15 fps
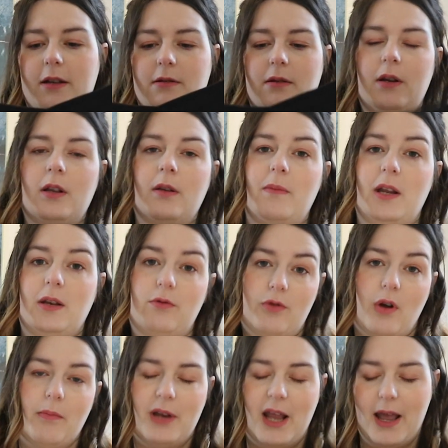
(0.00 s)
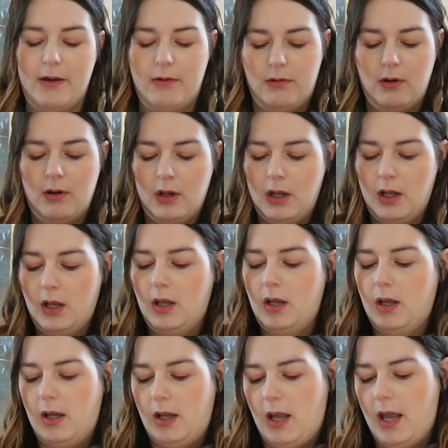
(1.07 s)
so it can be dropped down.
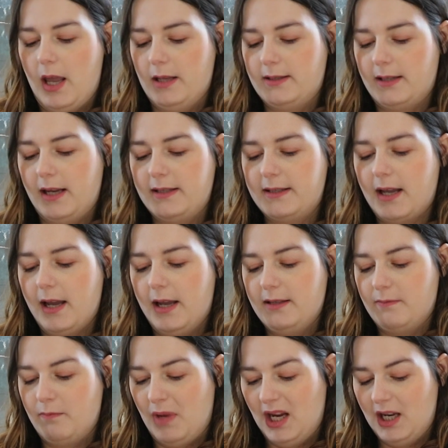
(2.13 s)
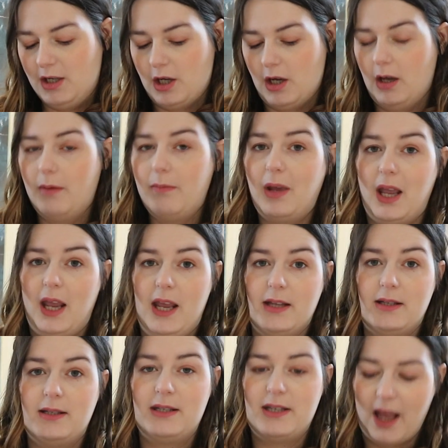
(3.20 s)
It's a size medium.
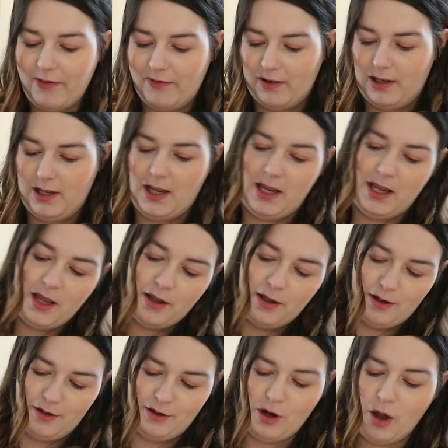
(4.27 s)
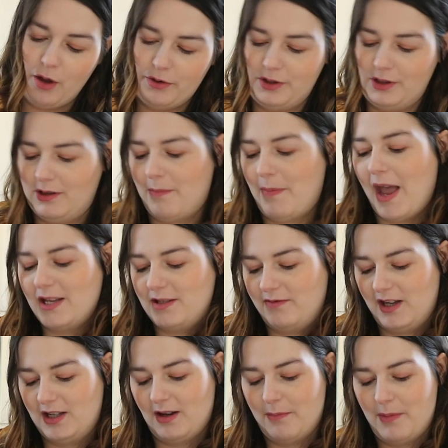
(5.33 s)
It's definitely not the best
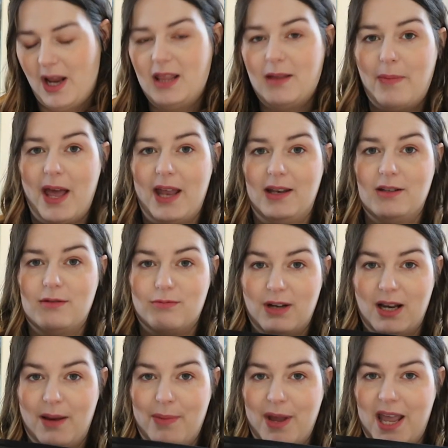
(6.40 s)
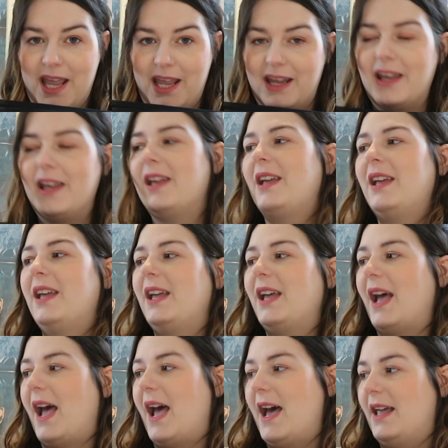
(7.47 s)
fit on me. The band's really big
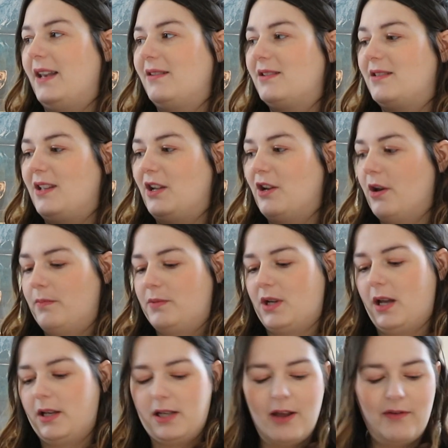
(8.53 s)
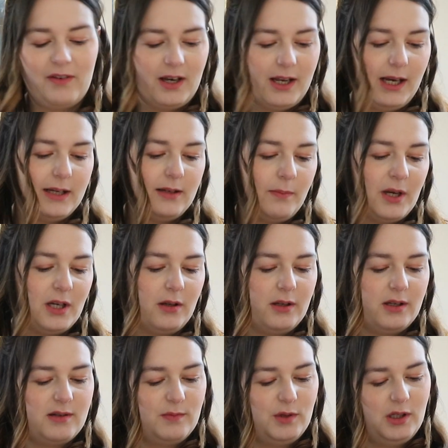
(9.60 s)
and the cups are definitely a little bit on
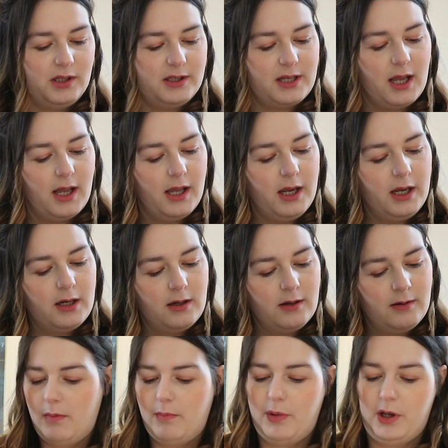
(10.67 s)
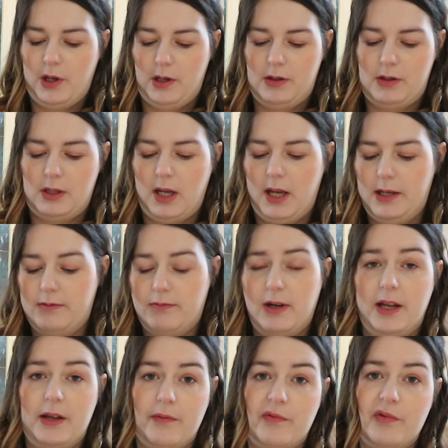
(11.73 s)
the small side, but it's
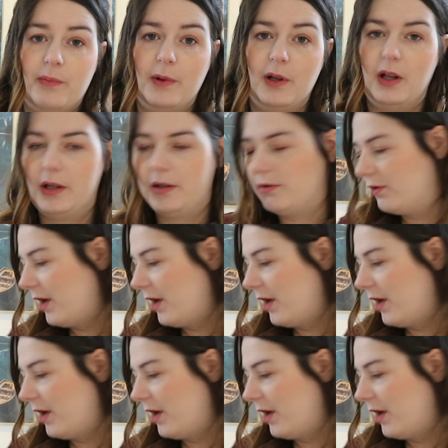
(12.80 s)
really comfortable and